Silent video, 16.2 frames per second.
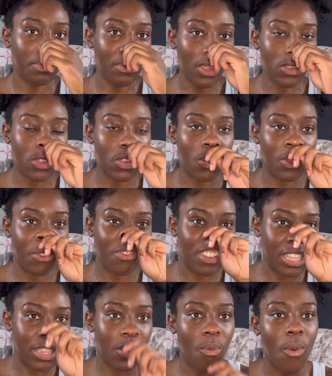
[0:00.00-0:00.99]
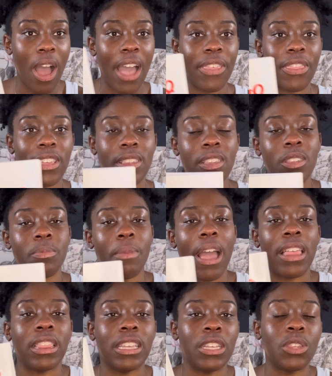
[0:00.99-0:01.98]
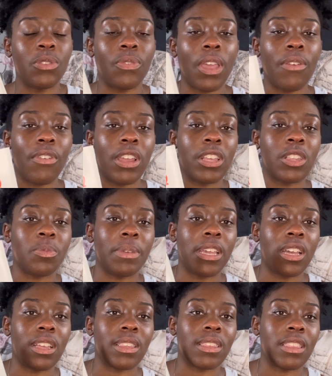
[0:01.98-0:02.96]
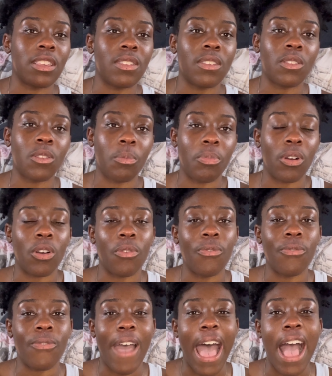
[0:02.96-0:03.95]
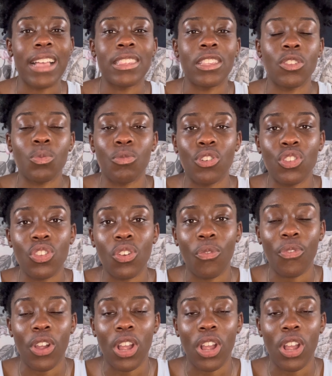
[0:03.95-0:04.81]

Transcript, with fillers: so the reason why this is my least favorite is because this is a book of facts. It's more so for